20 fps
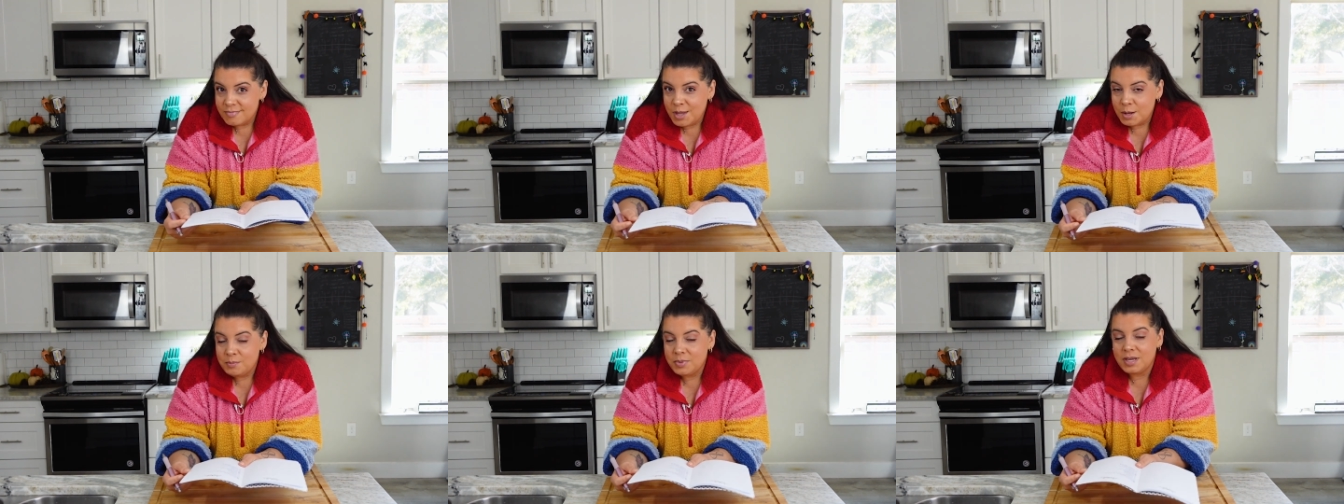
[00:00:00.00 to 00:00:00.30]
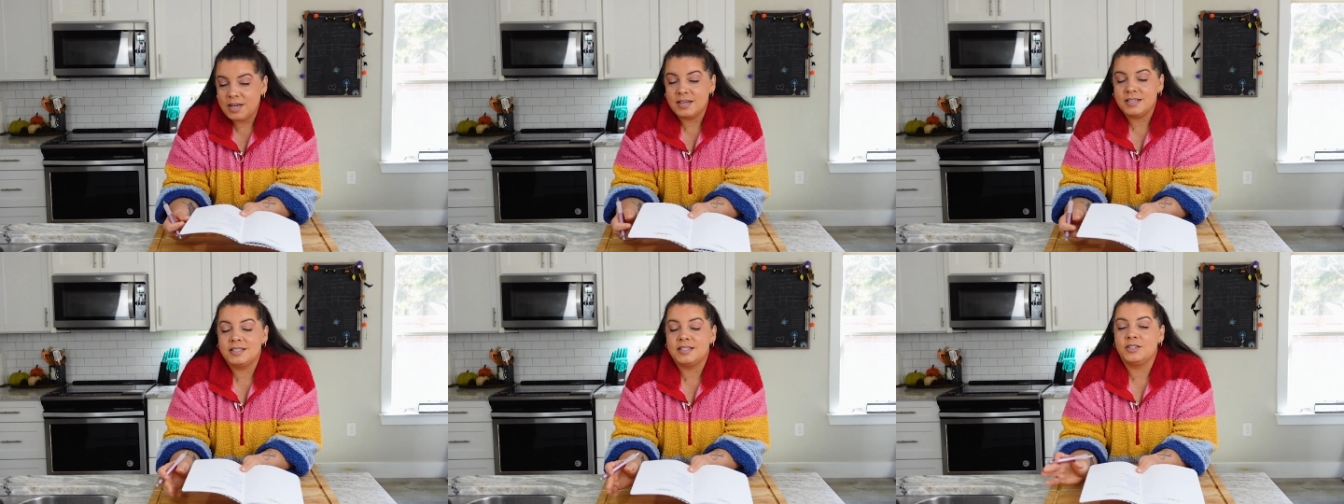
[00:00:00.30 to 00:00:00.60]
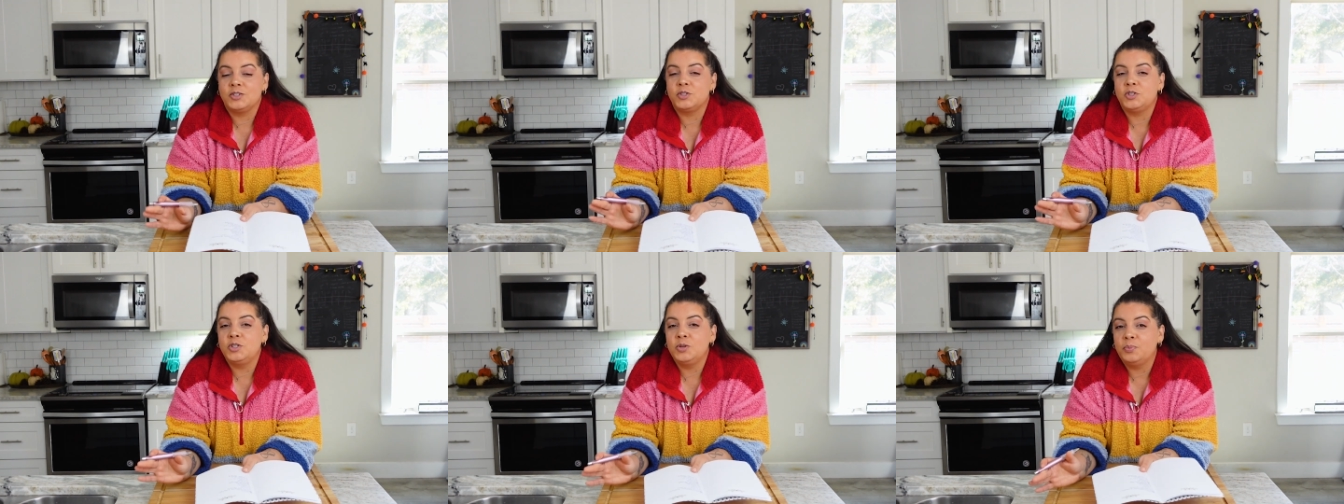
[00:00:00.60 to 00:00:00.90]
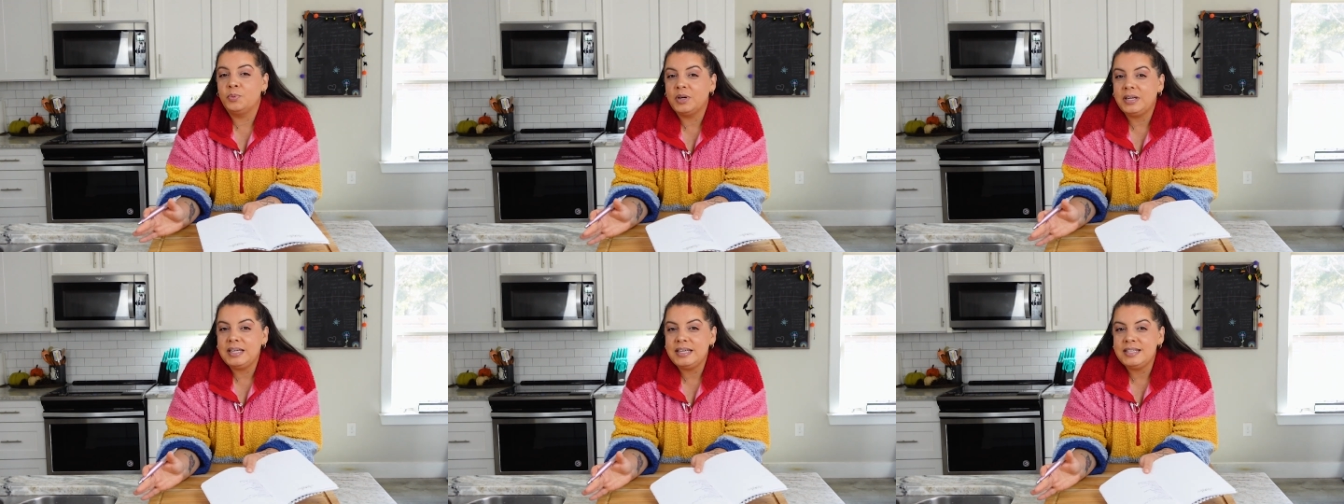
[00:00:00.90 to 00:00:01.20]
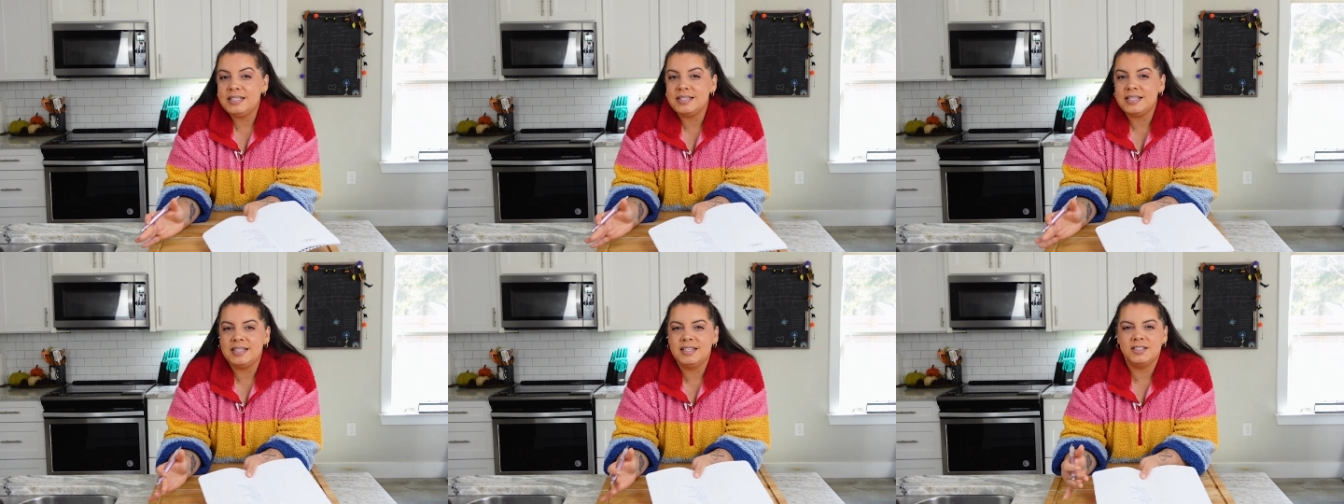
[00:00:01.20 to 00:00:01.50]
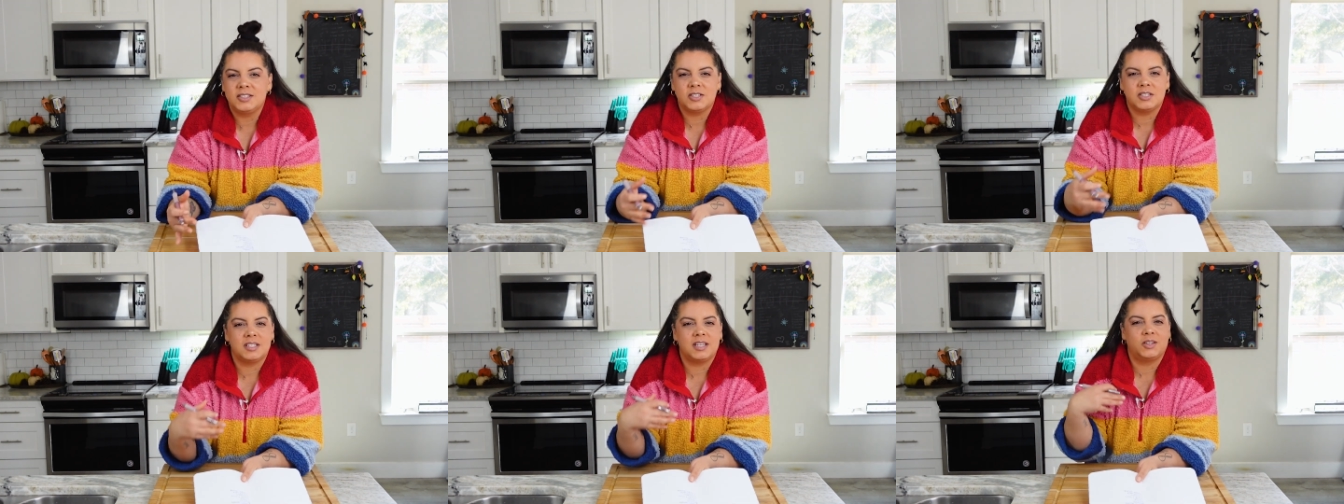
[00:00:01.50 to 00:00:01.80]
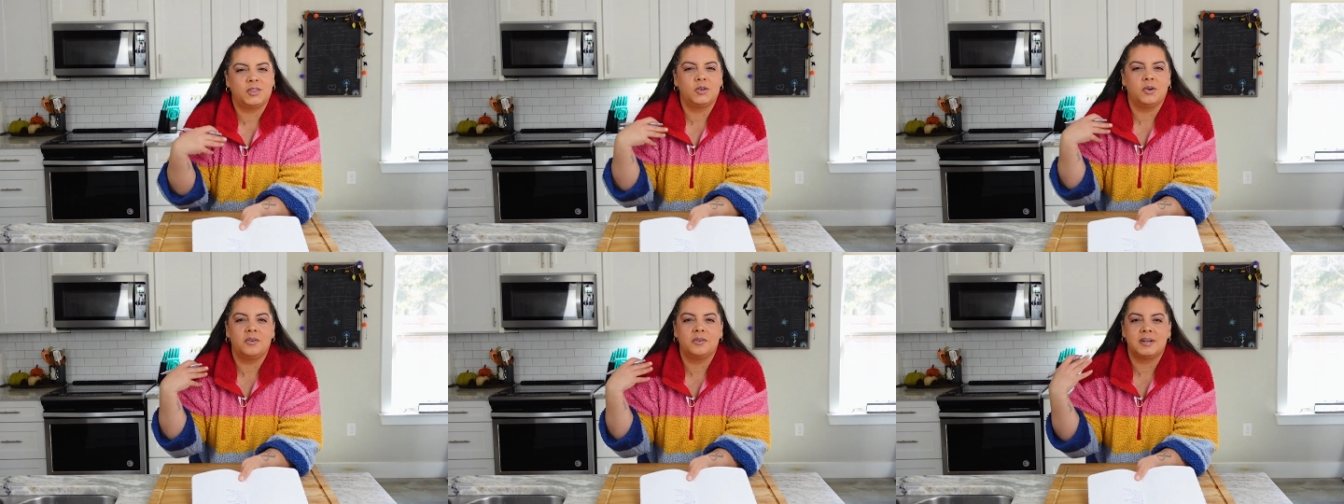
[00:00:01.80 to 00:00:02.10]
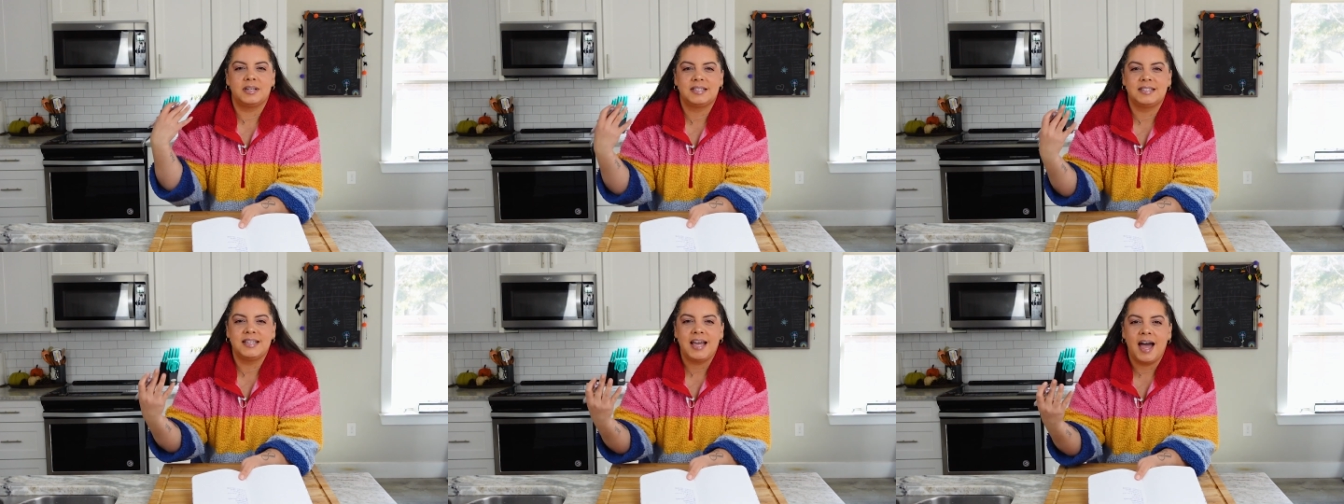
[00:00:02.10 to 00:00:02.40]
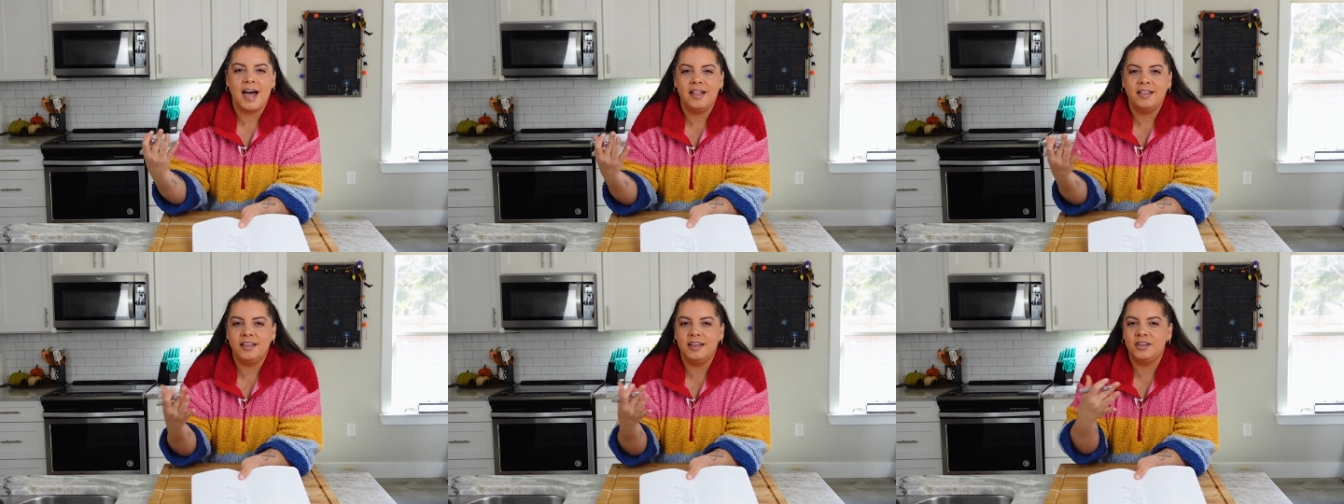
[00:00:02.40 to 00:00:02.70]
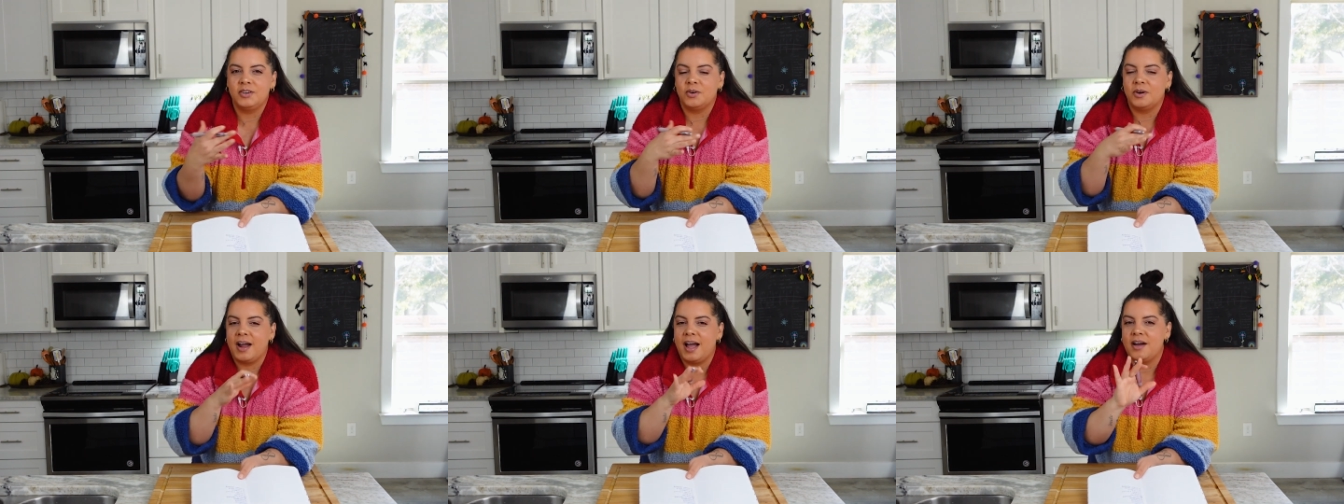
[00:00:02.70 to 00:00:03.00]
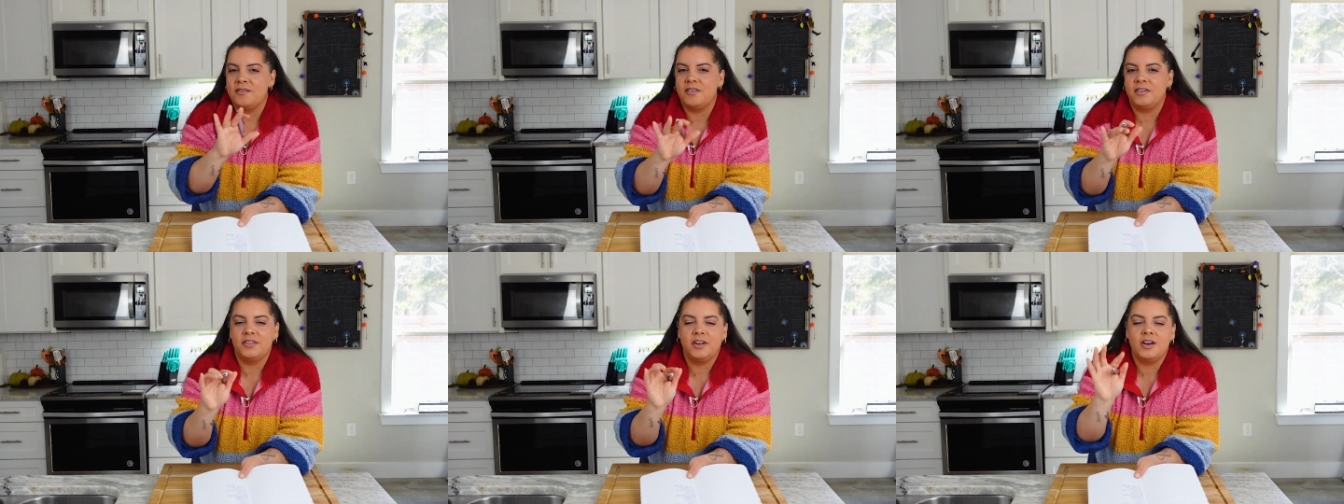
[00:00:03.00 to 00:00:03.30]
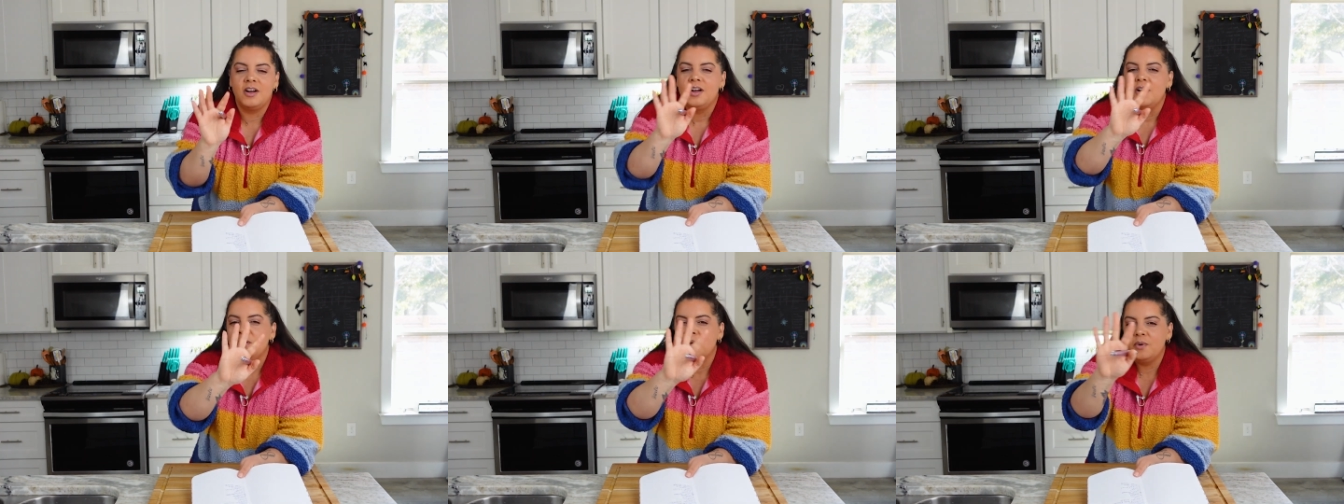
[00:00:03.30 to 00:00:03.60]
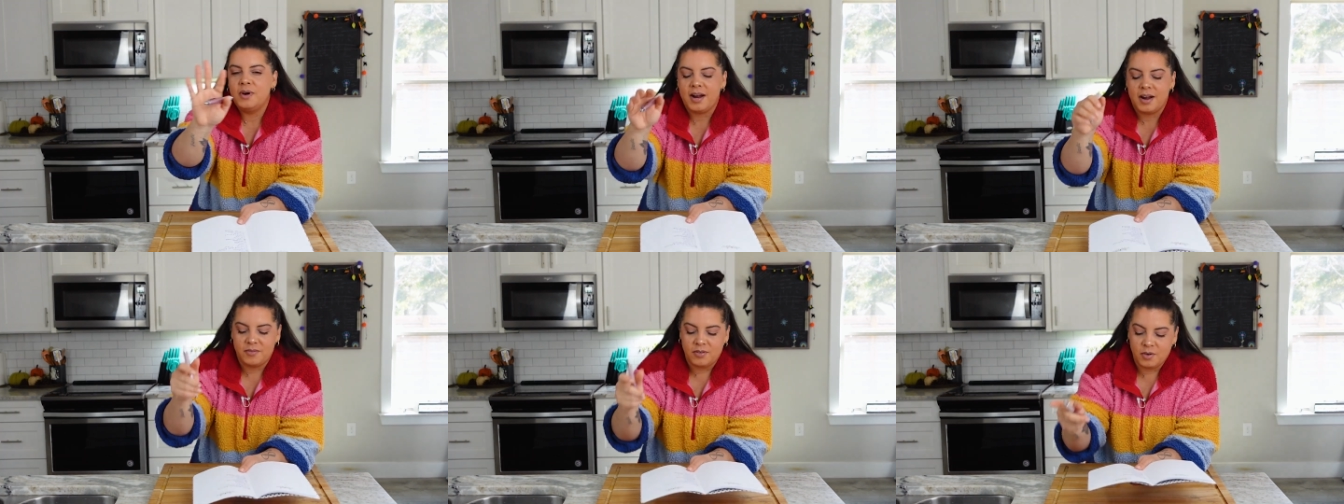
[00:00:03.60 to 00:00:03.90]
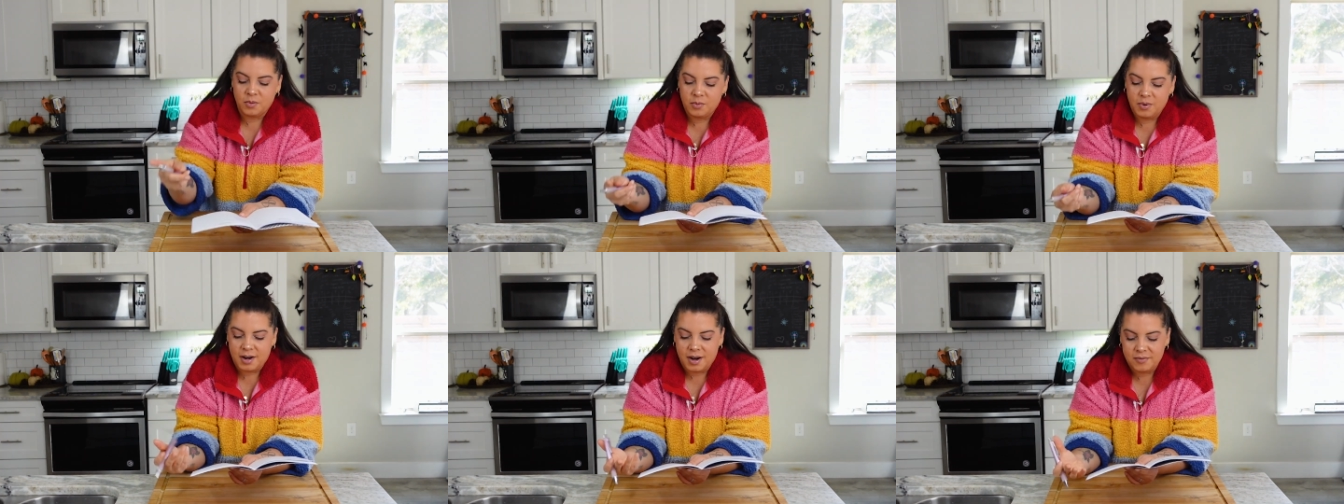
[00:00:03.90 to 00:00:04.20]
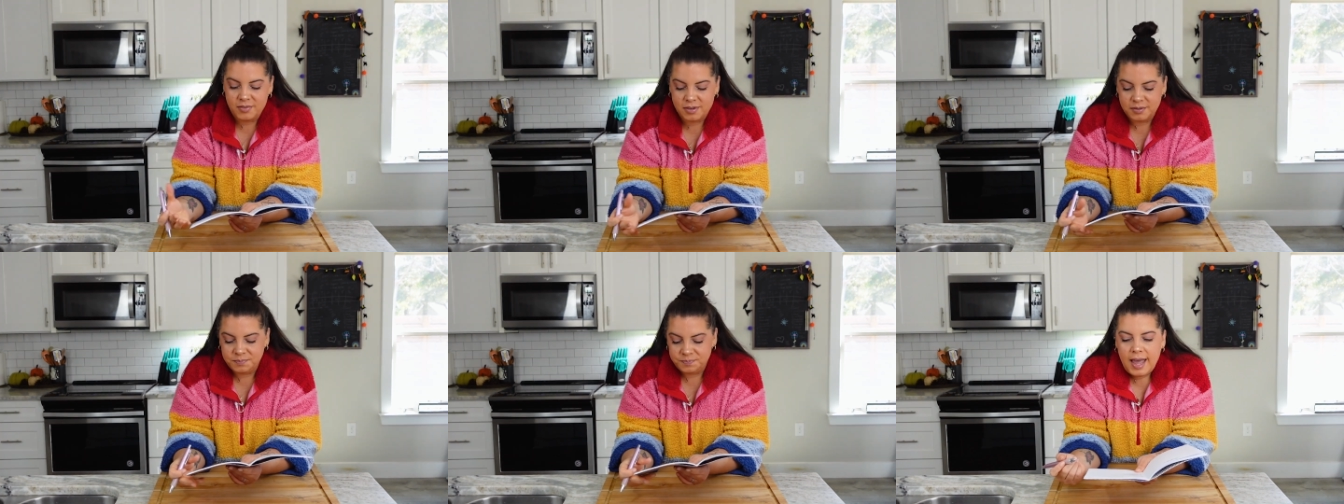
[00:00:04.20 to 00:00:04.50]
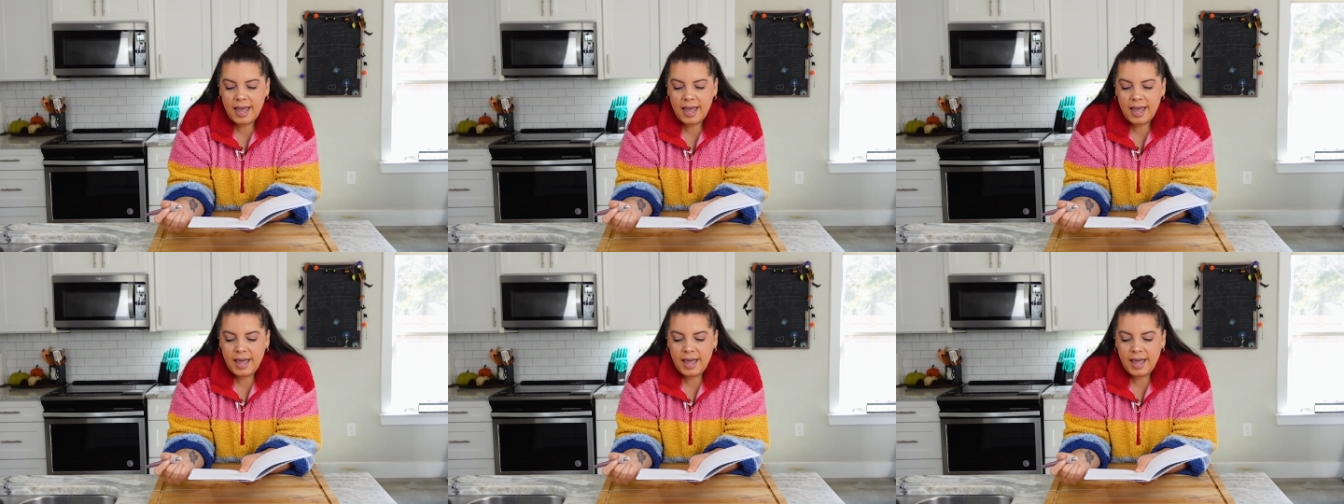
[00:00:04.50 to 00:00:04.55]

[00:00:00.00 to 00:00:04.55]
because they're super easy to just like throw on a salad or have on there, whatever.